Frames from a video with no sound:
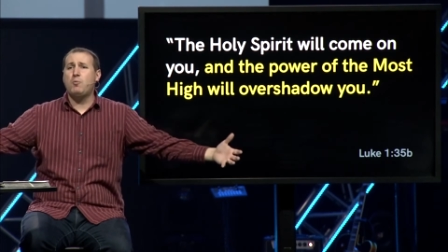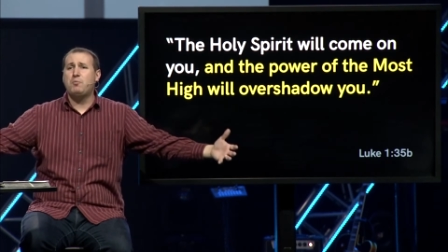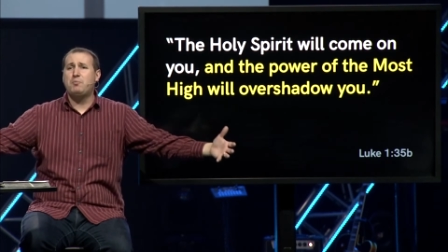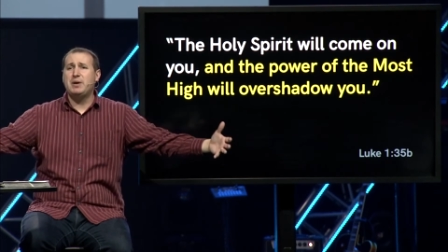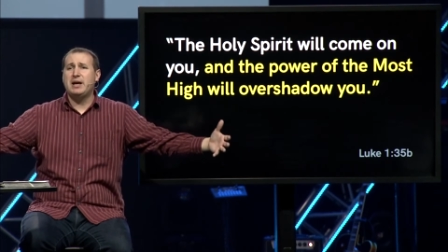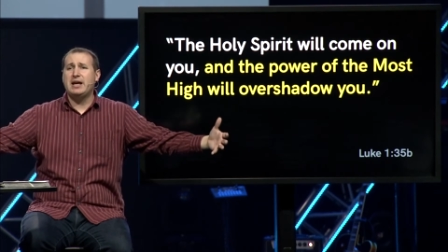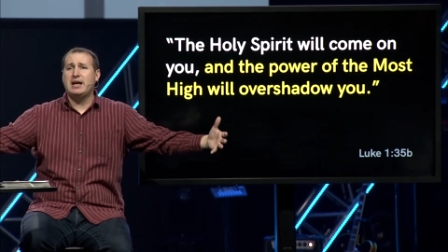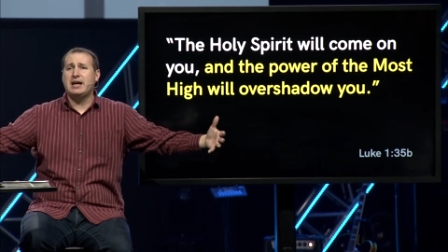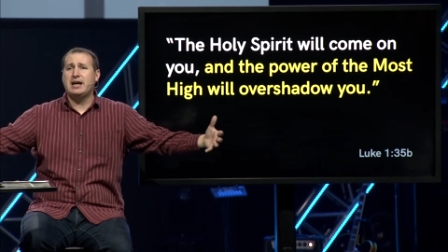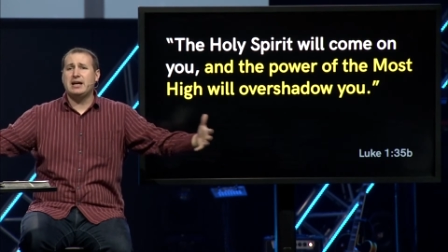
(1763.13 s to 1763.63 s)

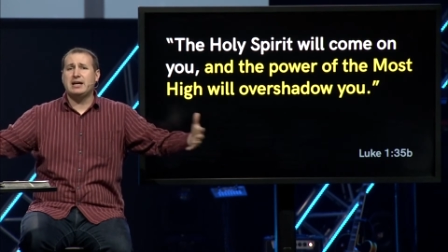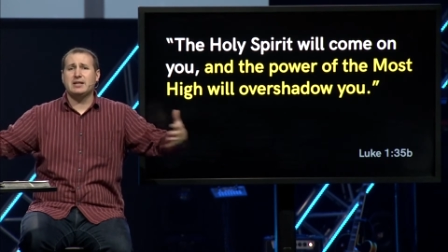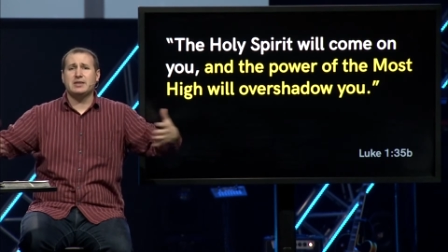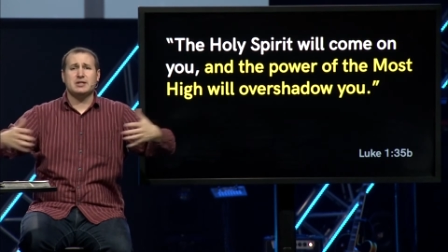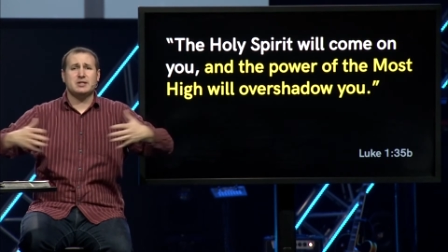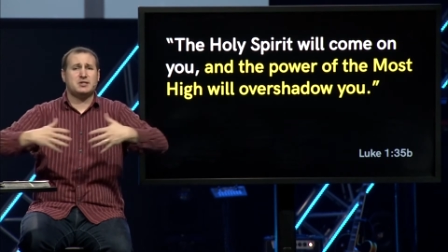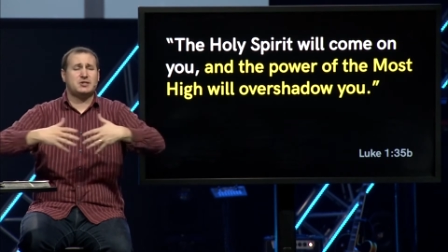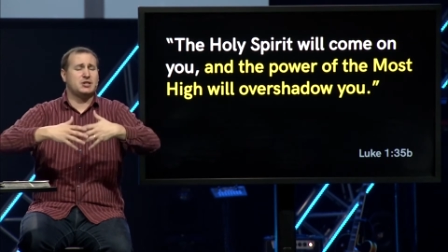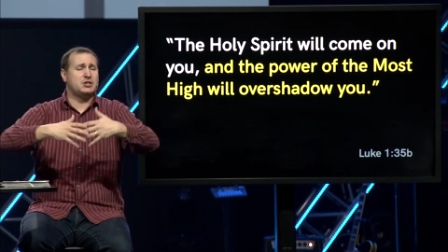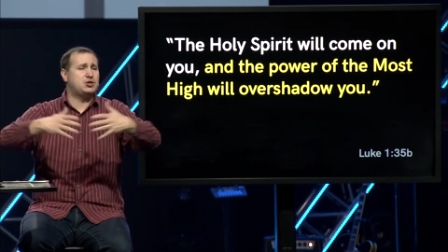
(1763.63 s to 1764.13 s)
big and
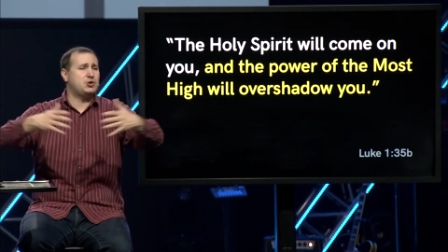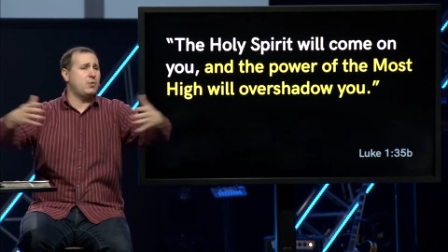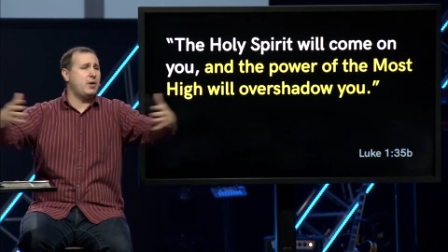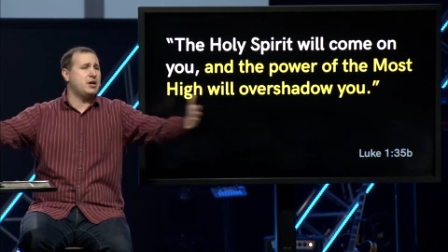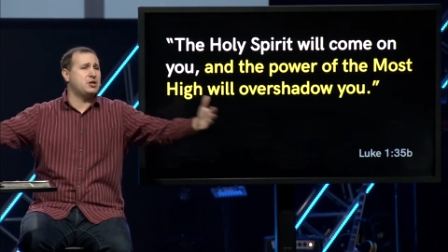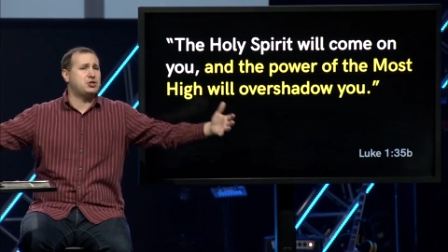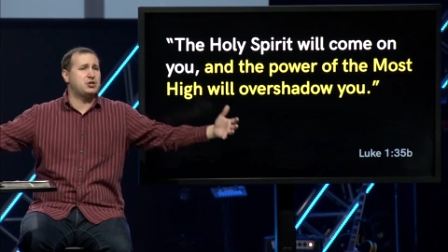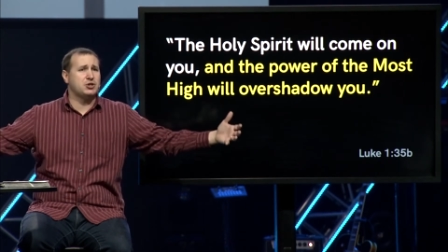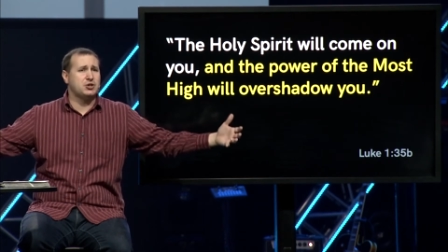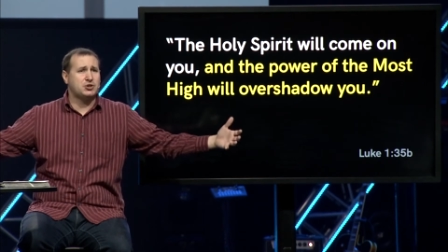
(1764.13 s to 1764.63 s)
the
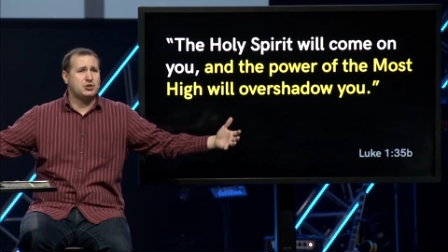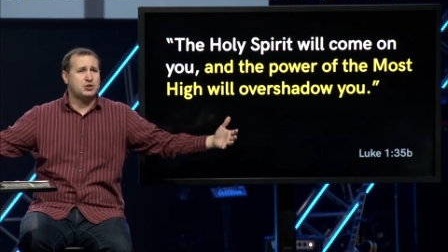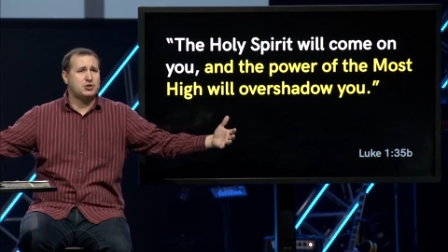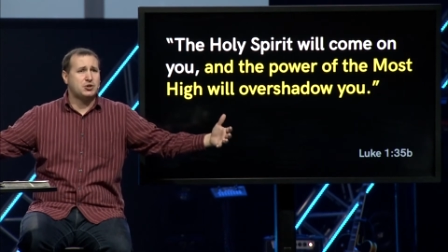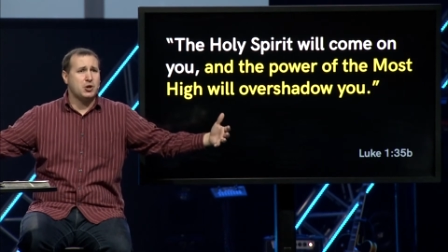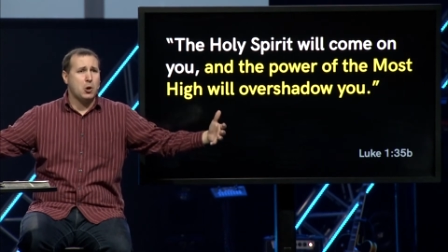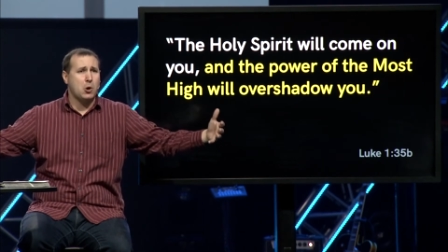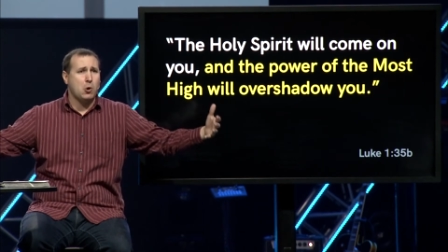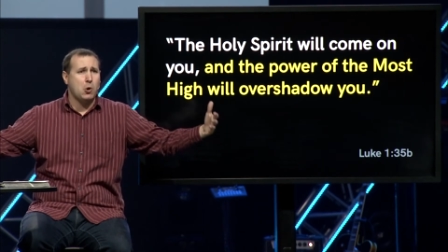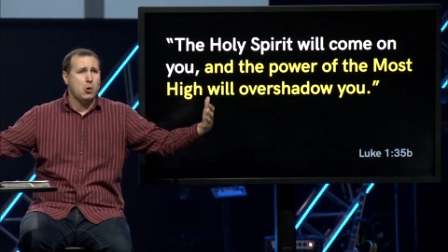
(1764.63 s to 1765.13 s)
situation is
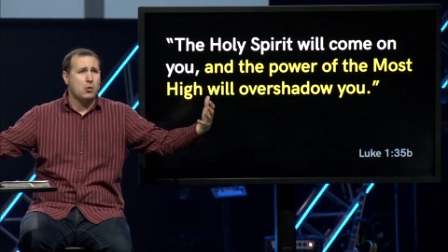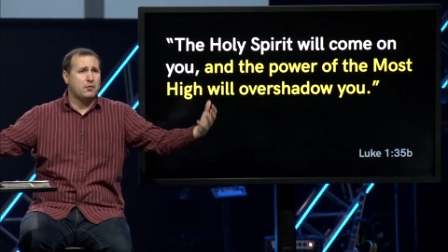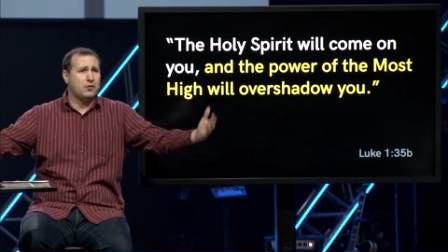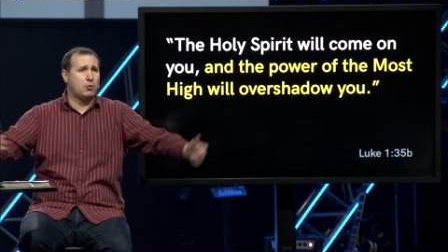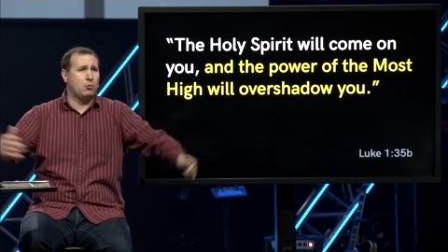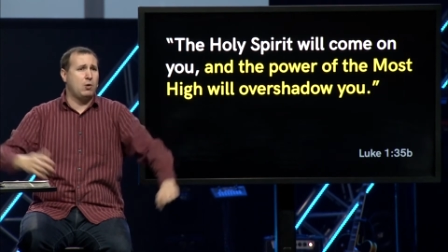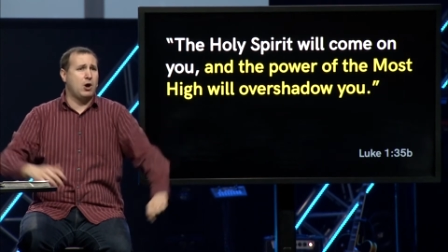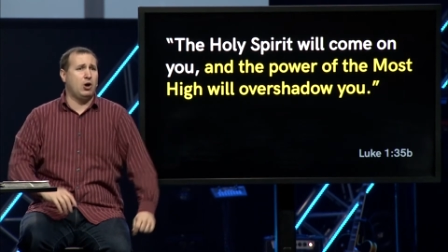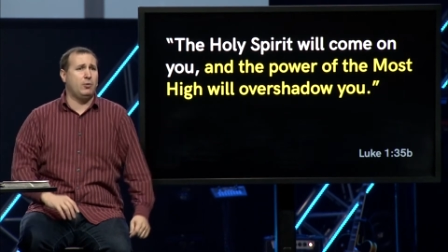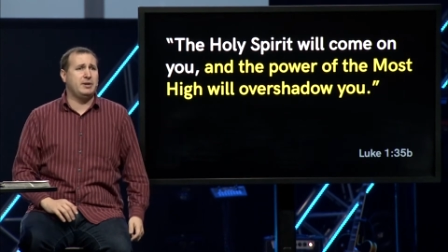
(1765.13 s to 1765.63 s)
so
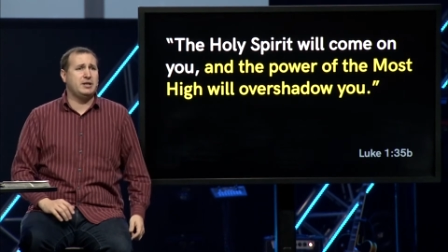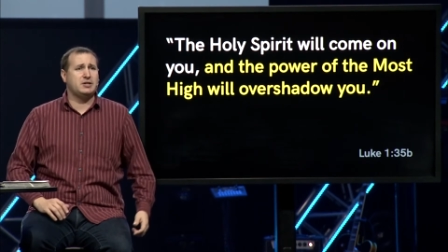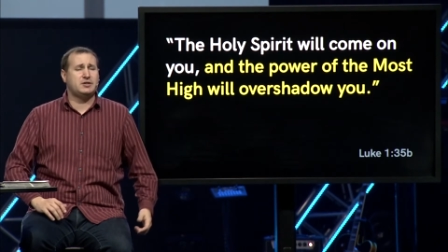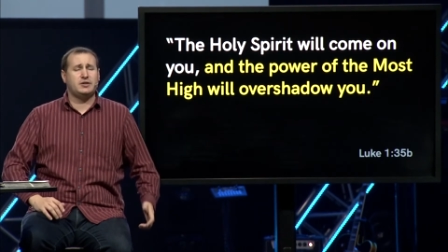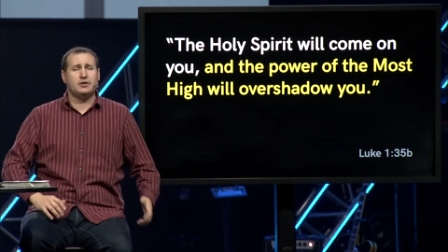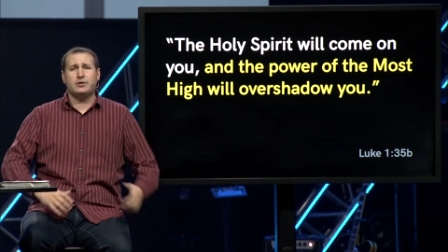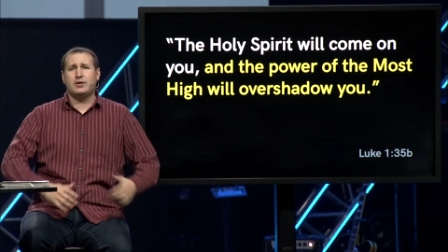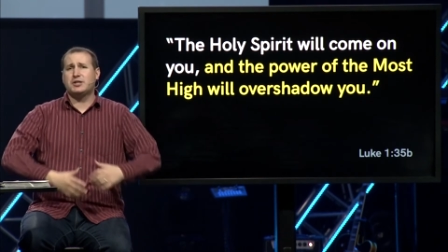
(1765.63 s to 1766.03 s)
overwhelming to you.